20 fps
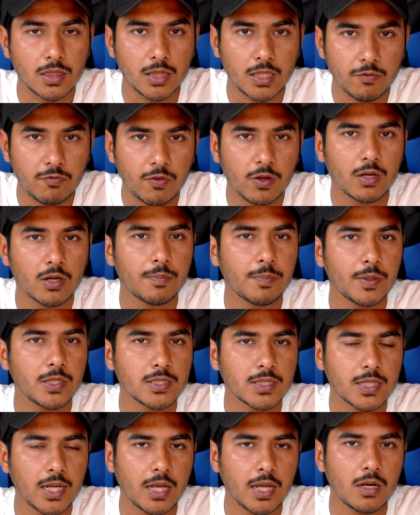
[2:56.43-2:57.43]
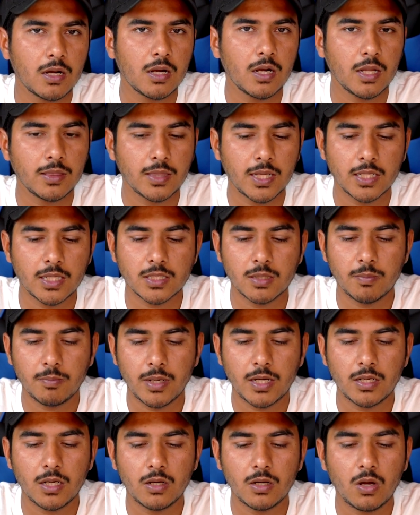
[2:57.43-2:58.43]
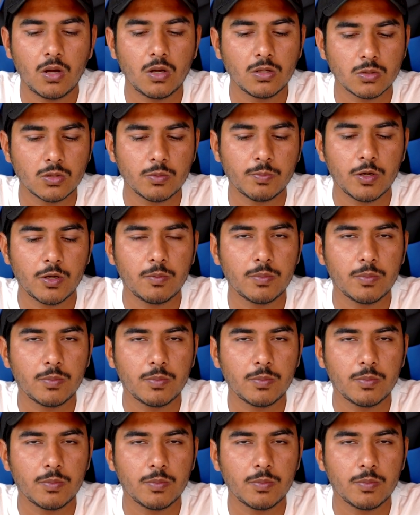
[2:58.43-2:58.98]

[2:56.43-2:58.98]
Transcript: the fingerprint scanner that's embedded onto the power